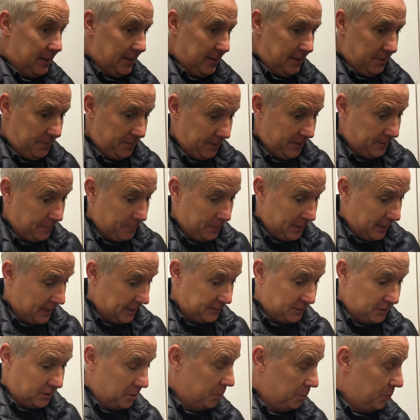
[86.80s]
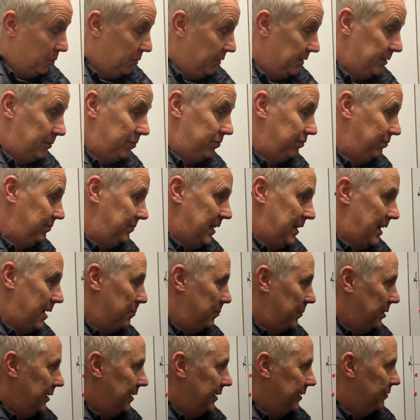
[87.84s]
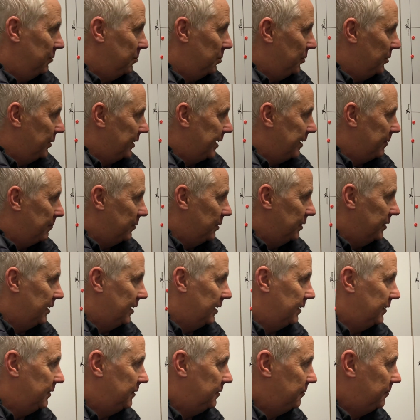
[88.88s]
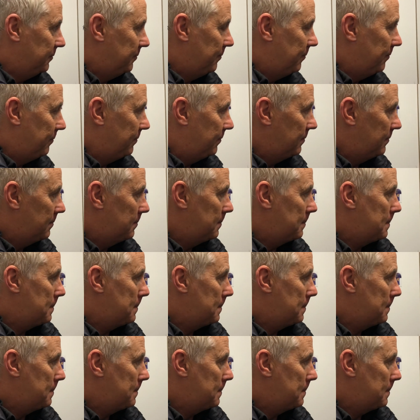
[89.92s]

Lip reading: fair play to the boys, unbelievable again, weren't they?